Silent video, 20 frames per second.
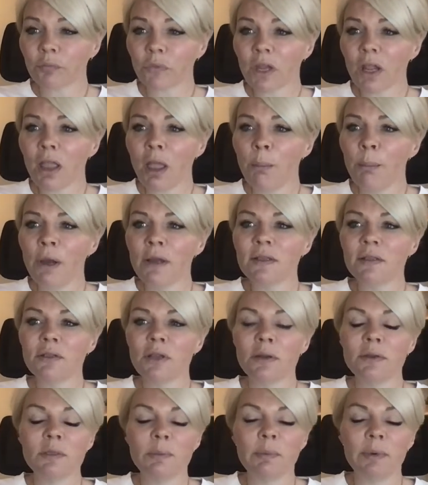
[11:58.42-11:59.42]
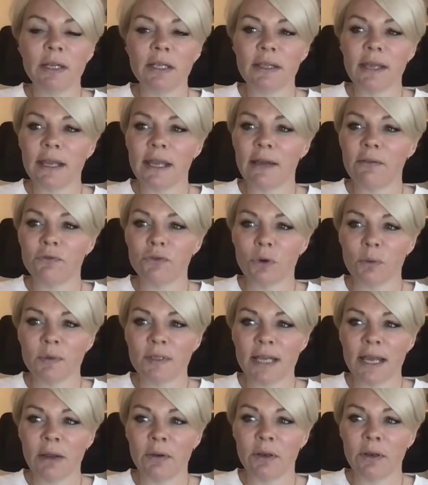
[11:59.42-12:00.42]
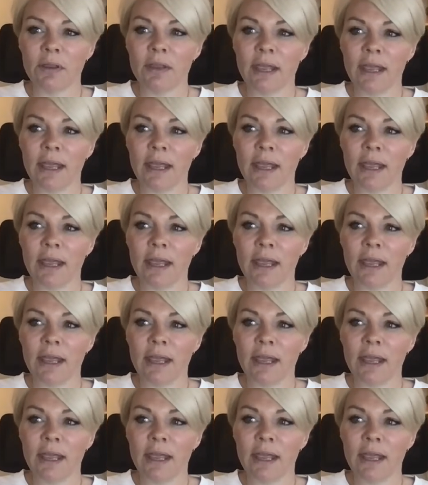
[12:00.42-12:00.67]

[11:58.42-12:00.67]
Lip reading: Most notably, they have dropped down their